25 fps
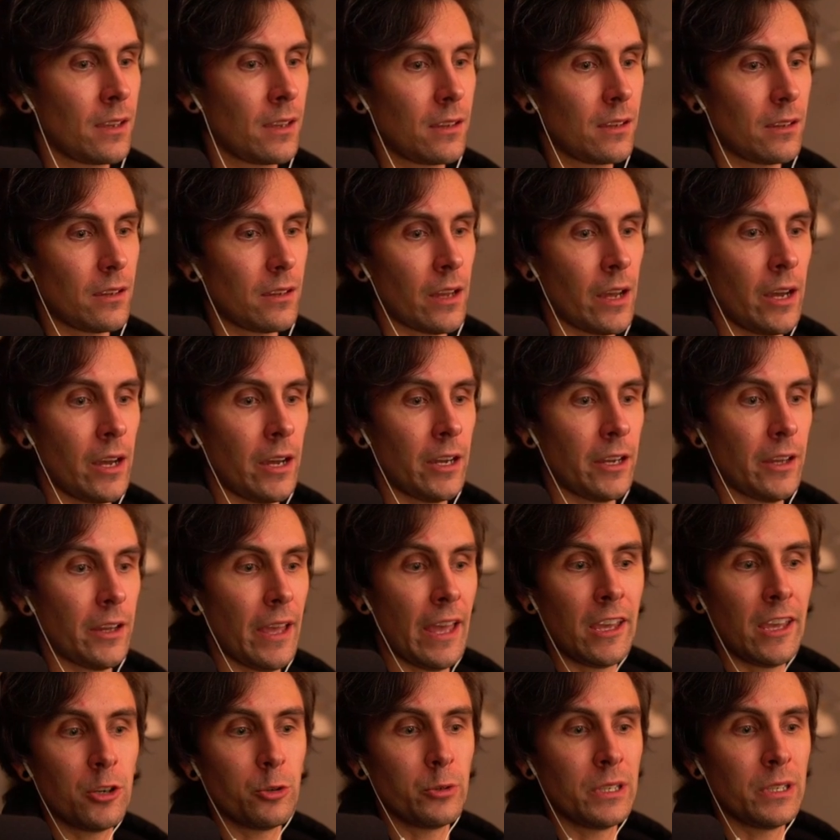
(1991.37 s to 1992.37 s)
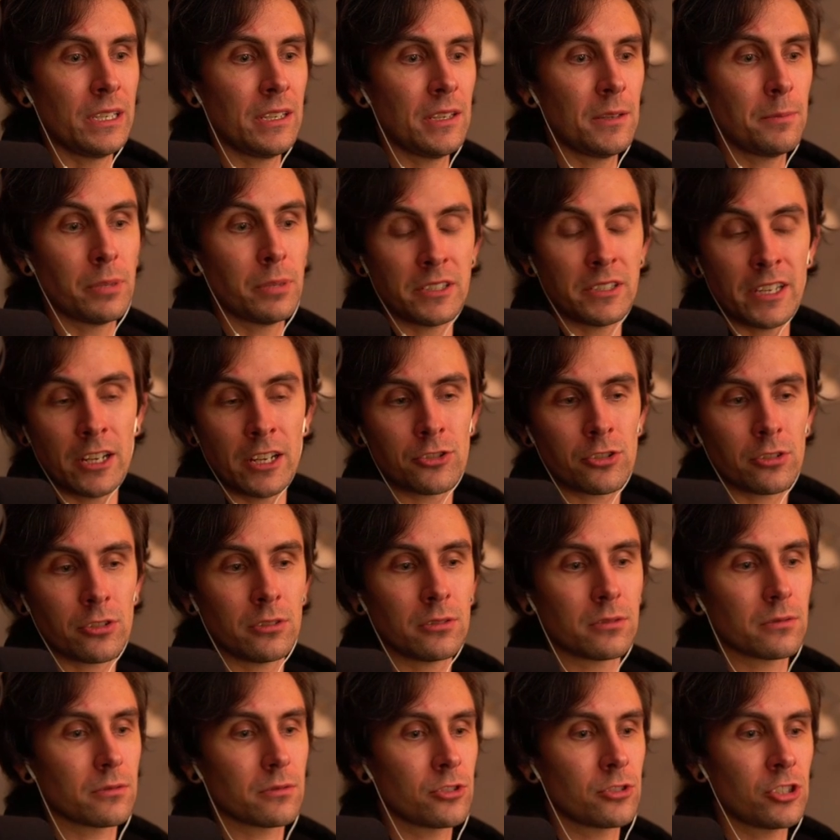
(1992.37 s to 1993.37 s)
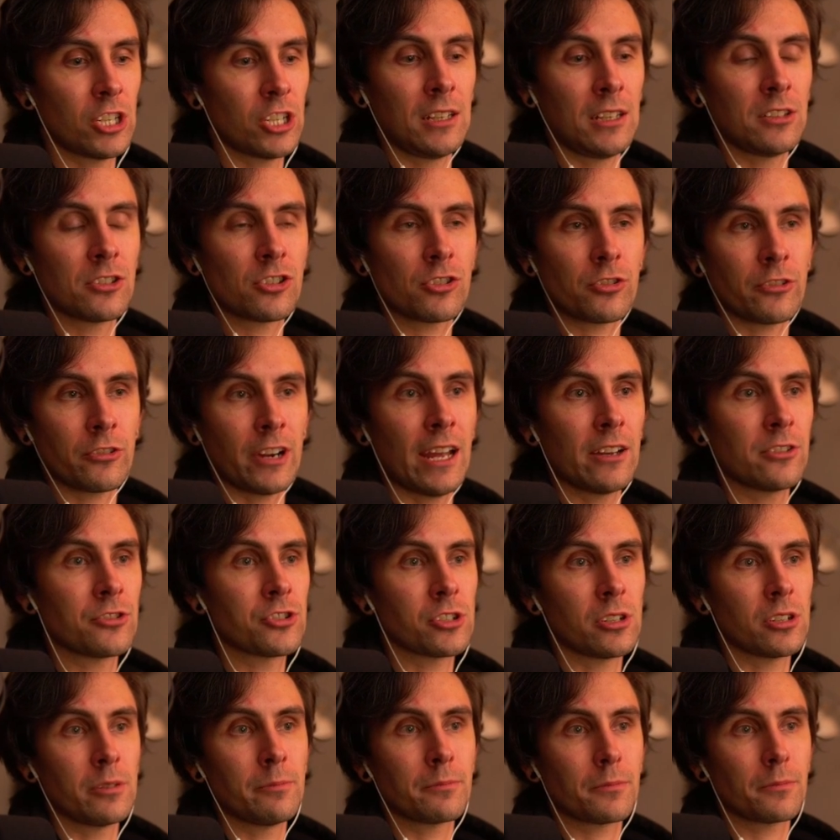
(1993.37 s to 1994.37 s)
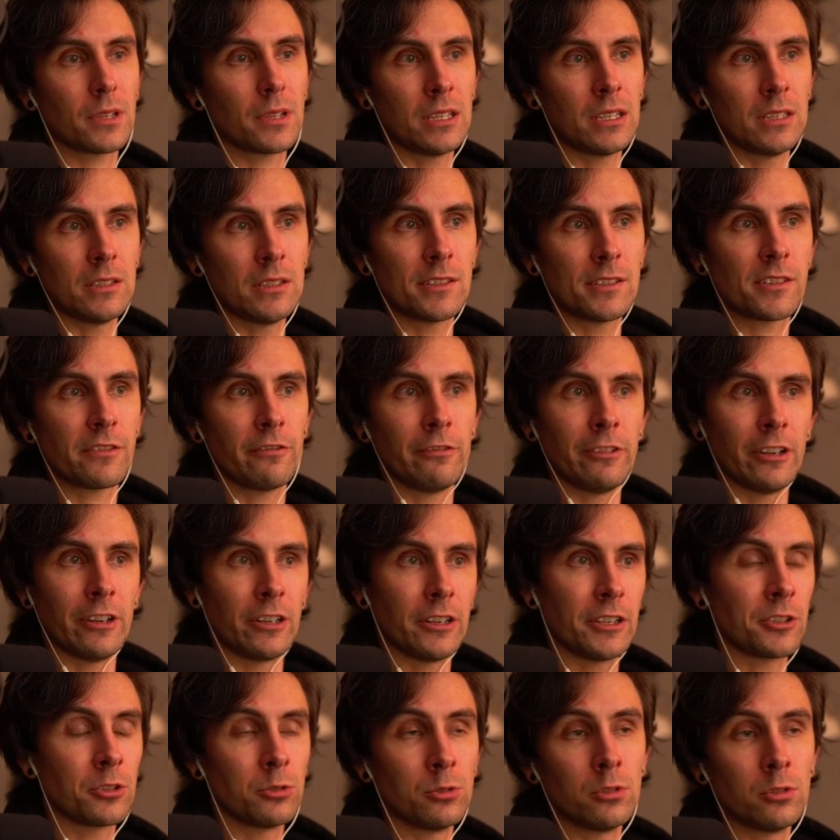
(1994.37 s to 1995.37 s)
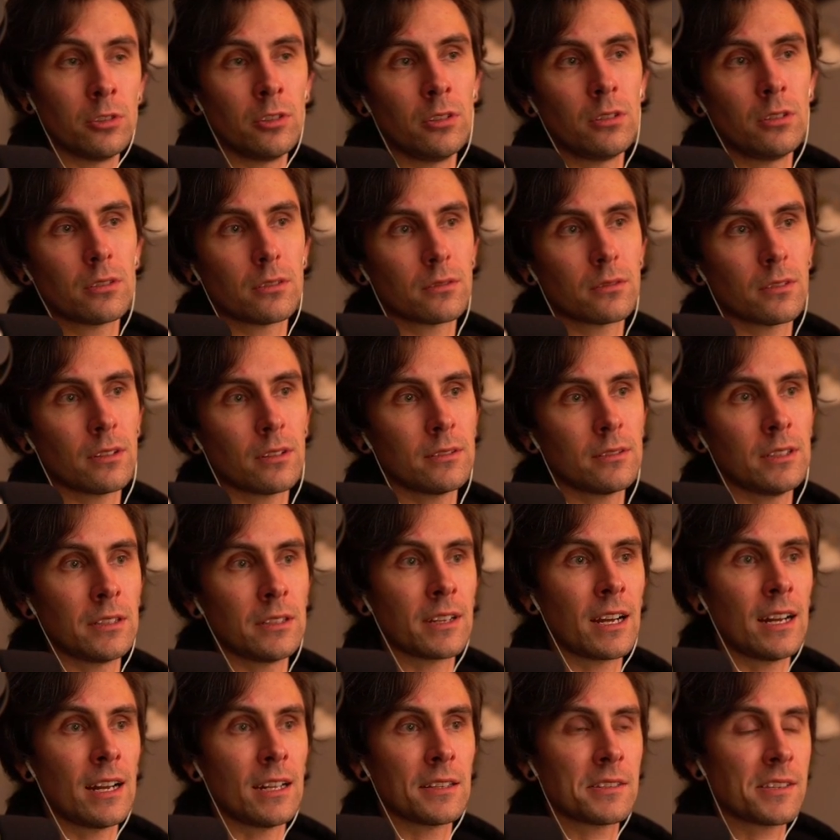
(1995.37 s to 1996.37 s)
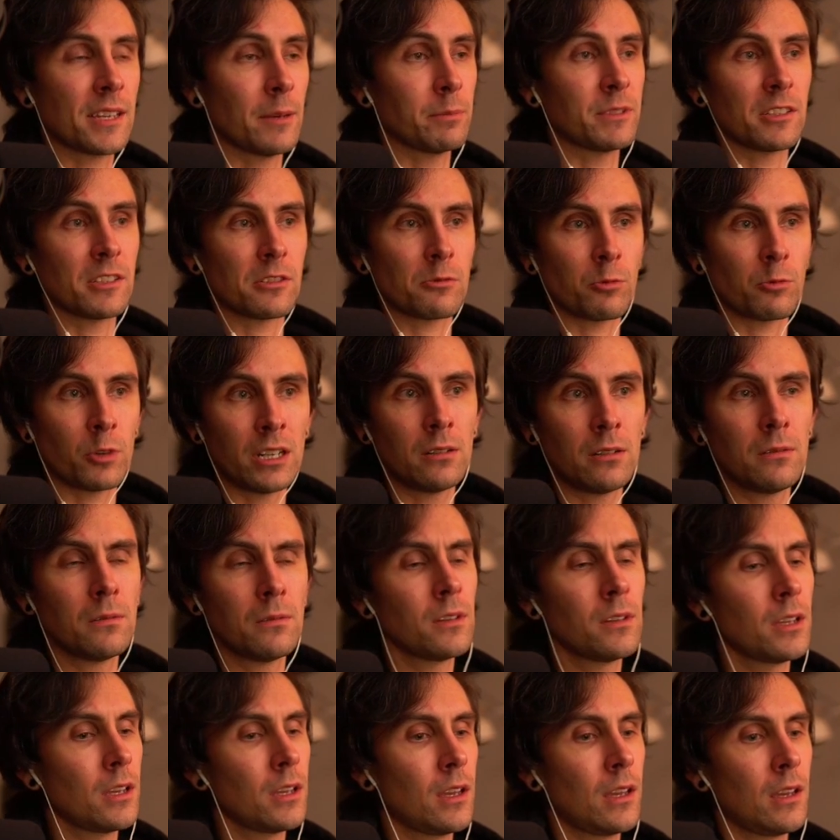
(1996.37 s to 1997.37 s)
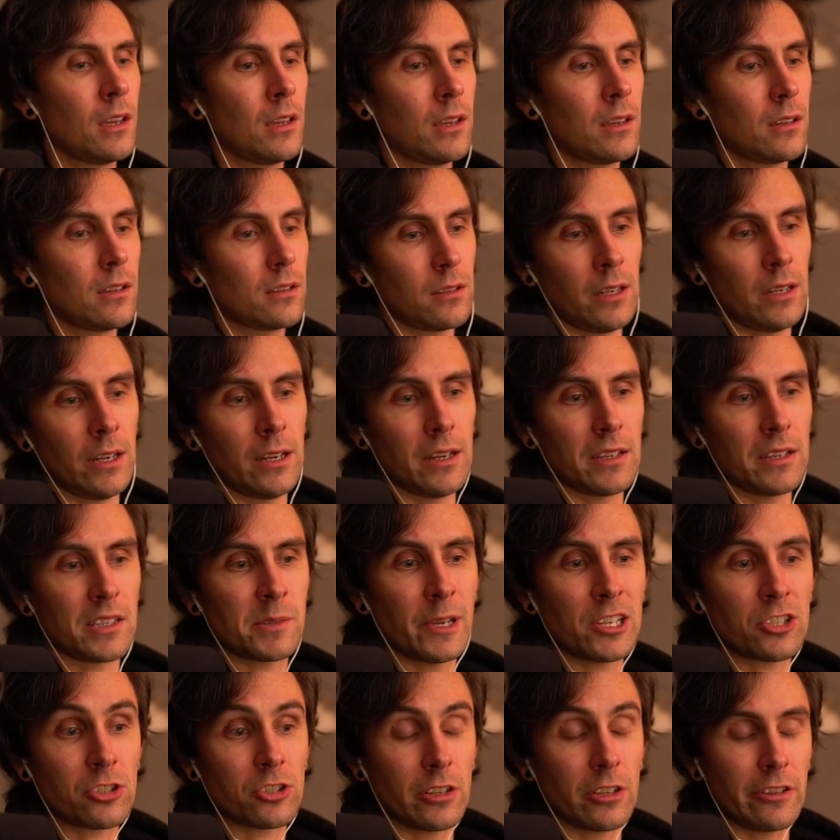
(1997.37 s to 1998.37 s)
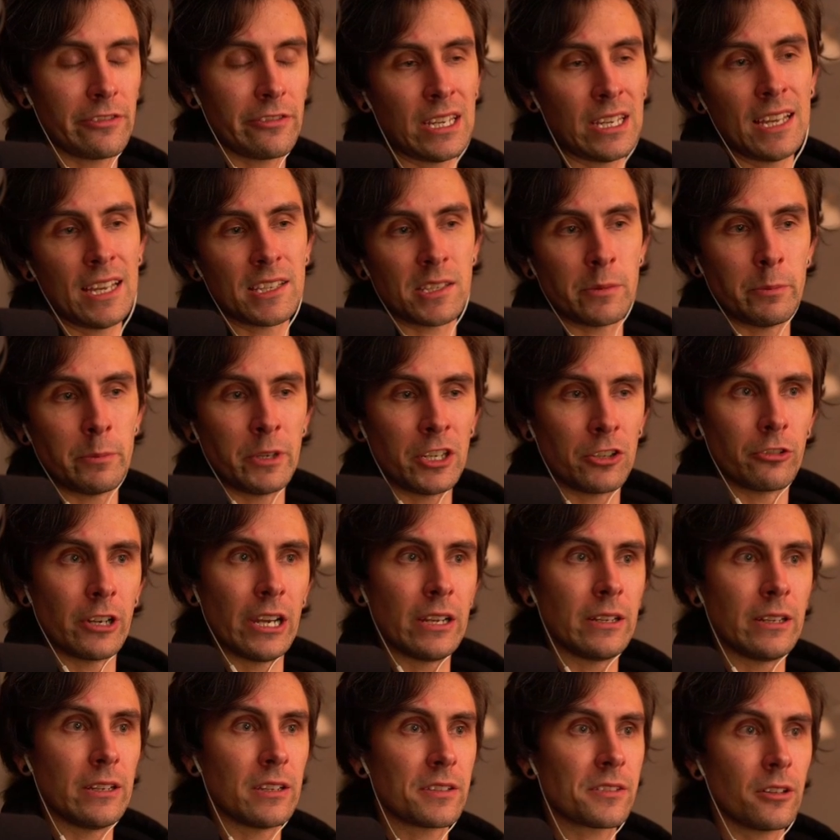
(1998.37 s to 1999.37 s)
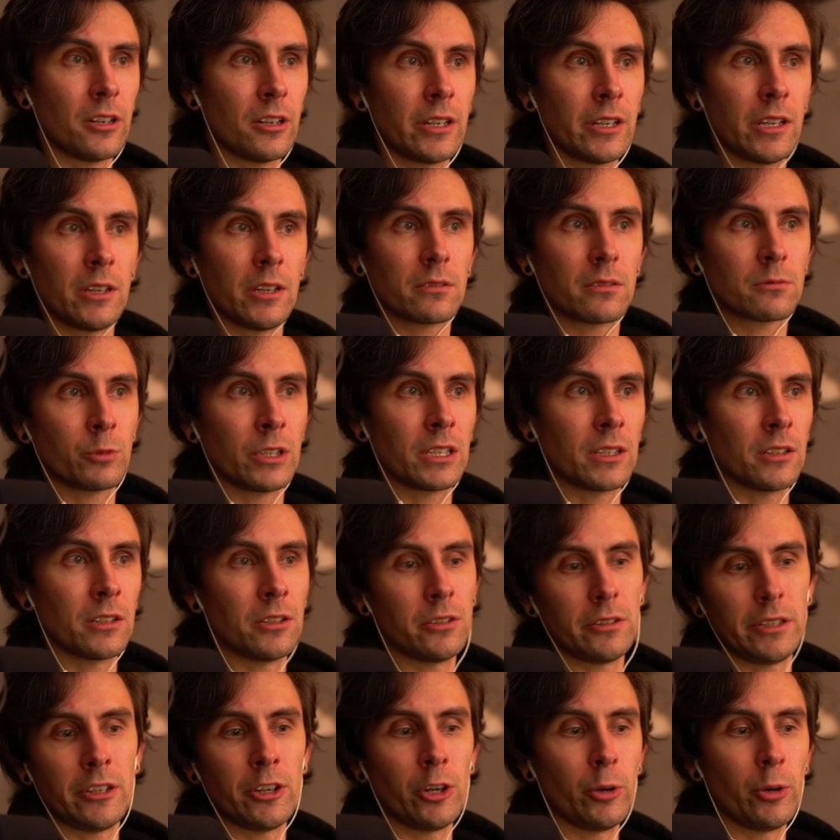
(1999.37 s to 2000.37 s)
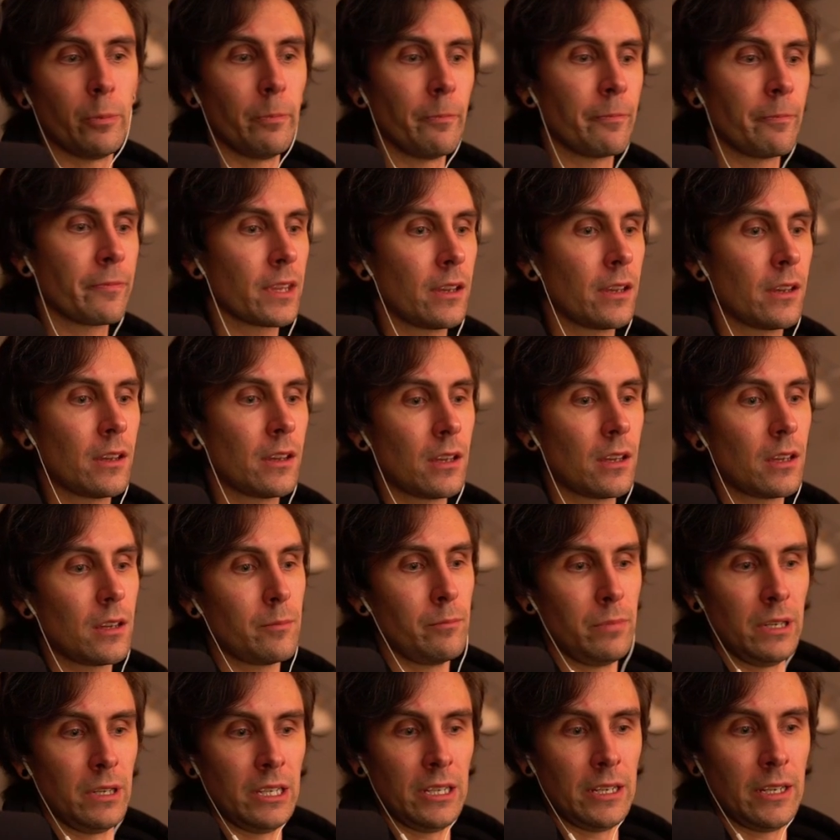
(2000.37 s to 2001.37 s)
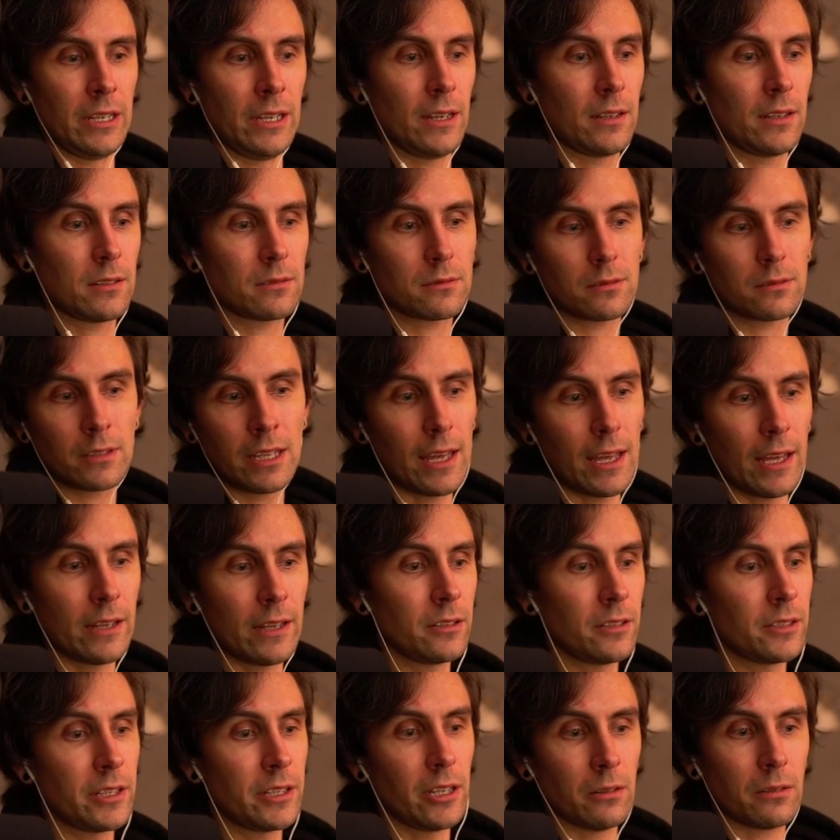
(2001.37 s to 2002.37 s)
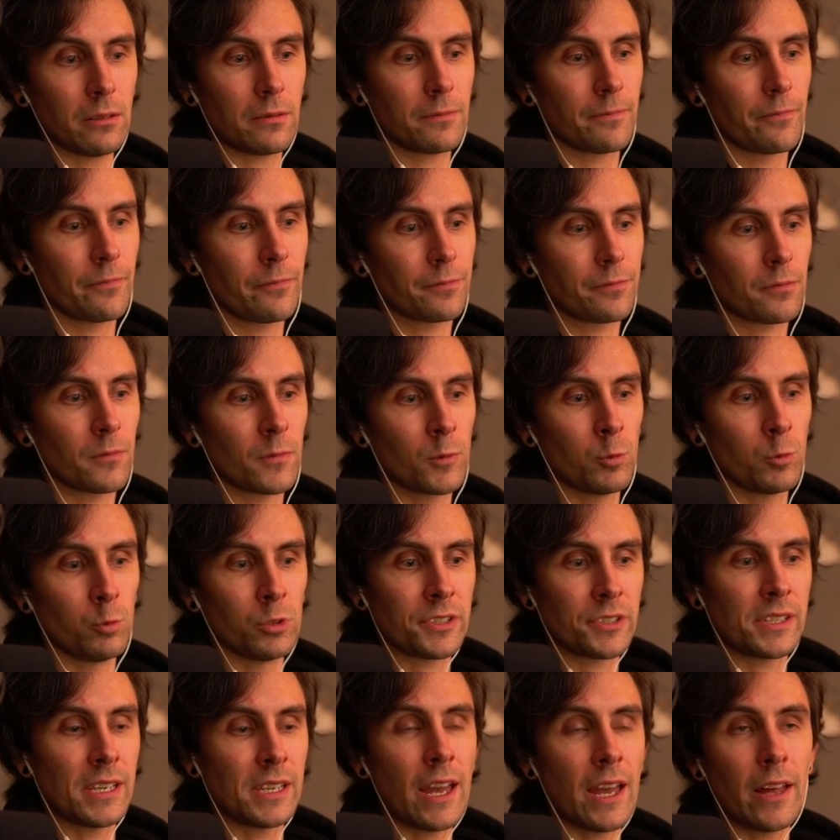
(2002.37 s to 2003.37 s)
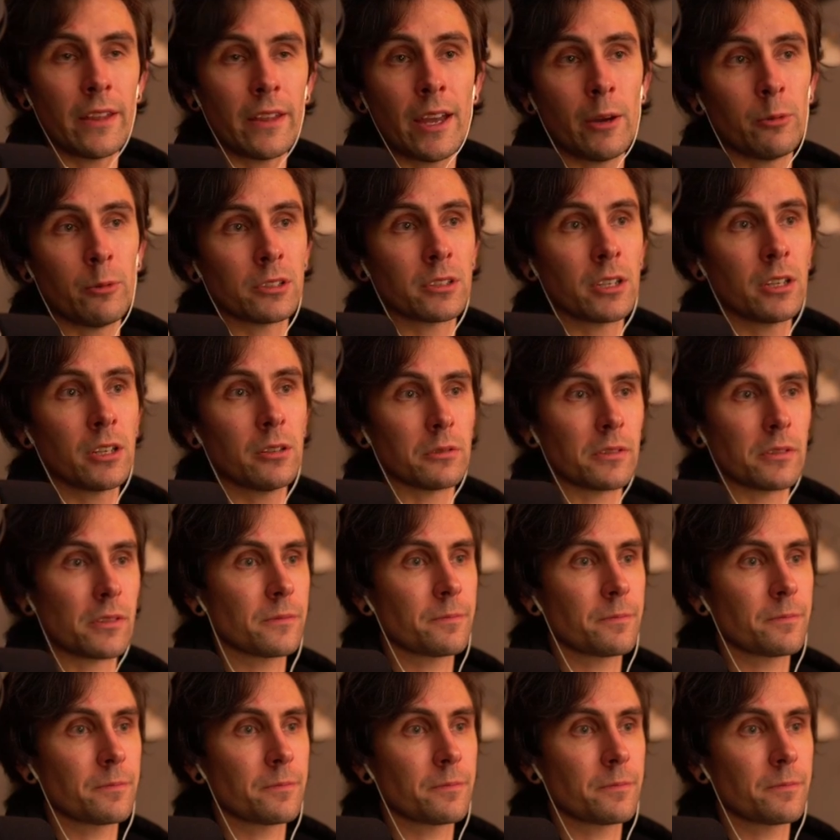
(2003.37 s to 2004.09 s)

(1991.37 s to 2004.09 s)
AoE, potential Chain Stratagem, is very cool in concept as well. Especially if it has a big radius on it. We can only hope. But yeah, I don't know. We'll see how that one goes.